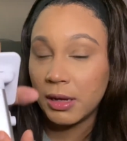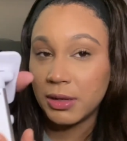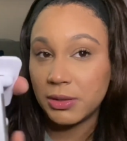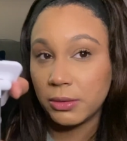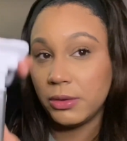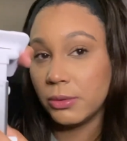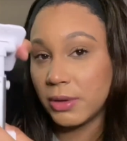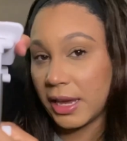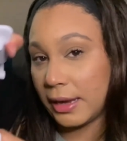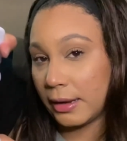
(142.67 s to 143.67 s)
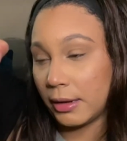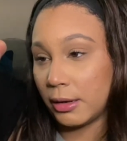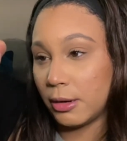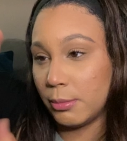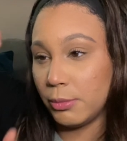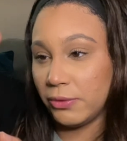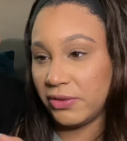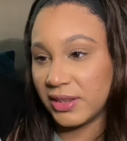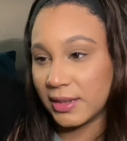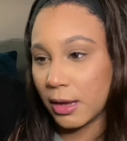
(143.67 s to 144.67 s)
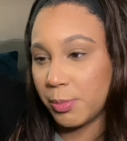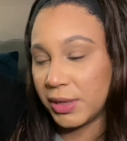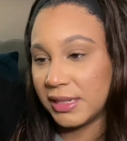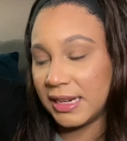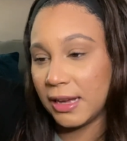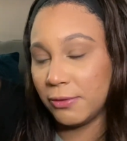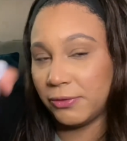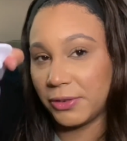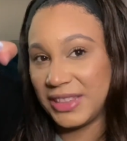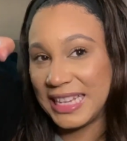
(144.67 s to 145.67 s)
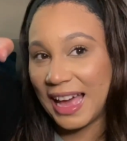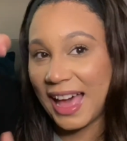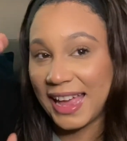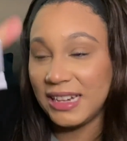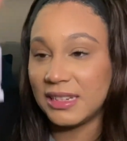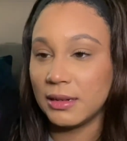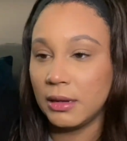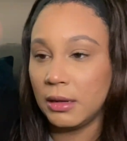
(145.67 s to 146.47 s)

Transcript: so you can move this up and down for the height,